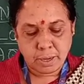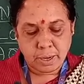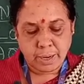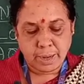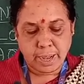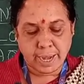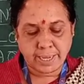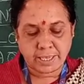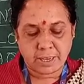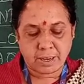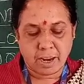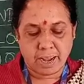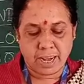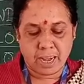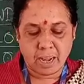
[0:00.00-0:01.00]
Next, the
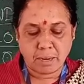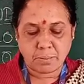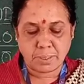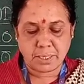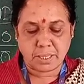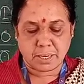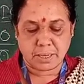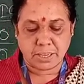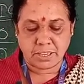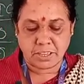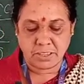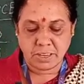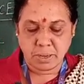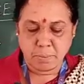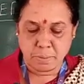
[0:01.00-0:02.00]
dialogue is a
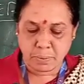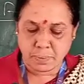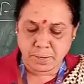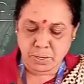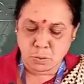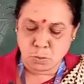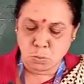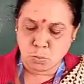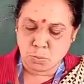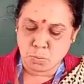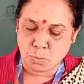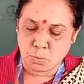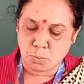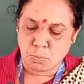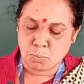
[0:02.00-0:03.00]
decision between
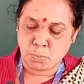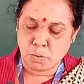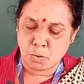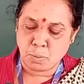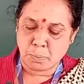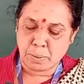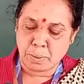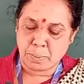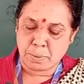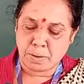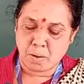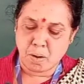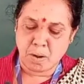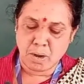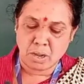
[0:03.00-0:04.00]
two more
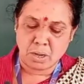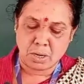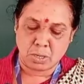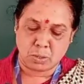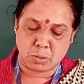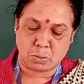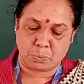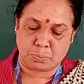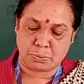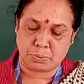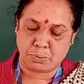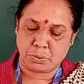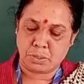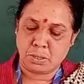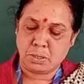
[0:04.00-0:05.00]
people or
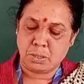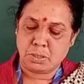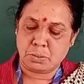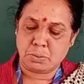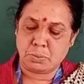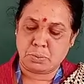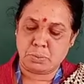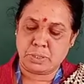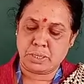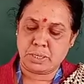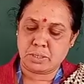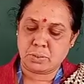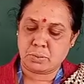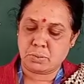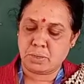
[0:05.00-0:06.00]
groups. So,
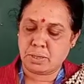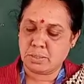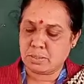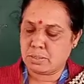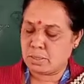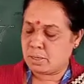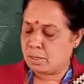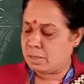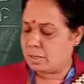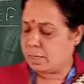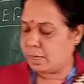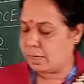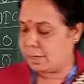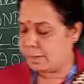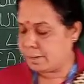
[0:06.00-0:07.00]
dear students,
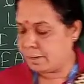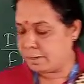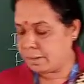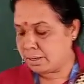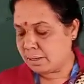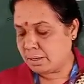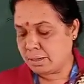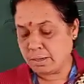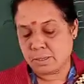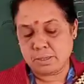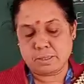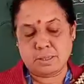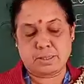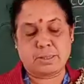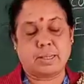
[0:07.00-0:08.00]
till here
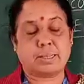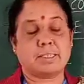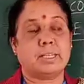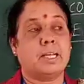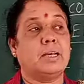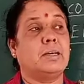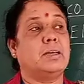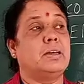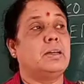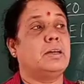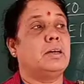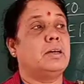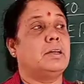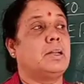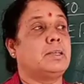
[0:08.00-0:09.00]
this
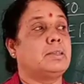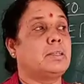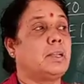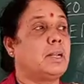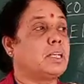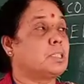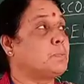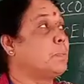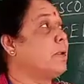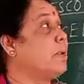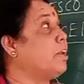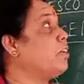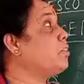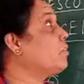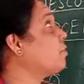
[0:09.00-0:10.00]
lesson
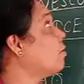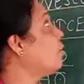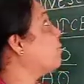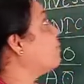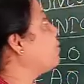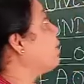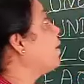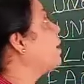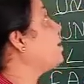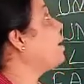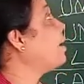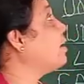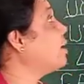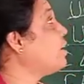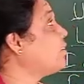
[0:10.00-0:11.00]
explanation of
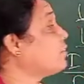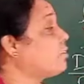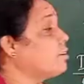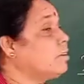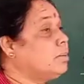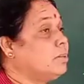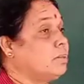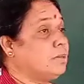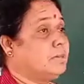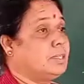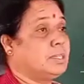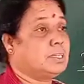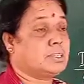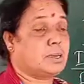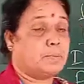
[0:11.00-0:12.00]
United Nations
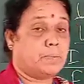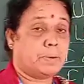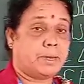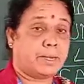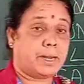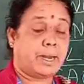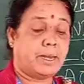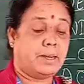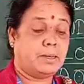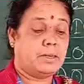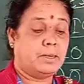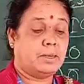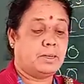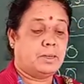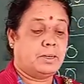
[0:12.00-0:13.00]
is
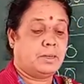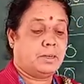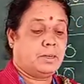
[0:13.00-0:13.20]
completed.